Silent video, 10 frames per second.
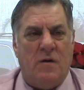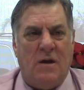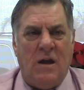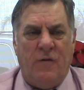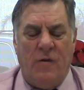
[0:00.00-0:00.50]

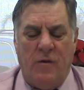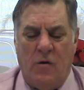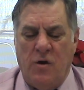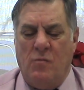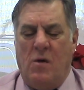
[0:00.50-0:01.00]
that even
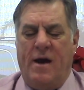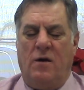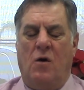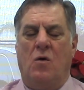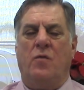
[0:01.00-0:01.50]
though you
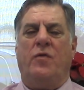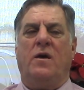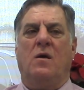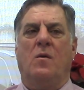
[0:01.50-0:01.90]
might own the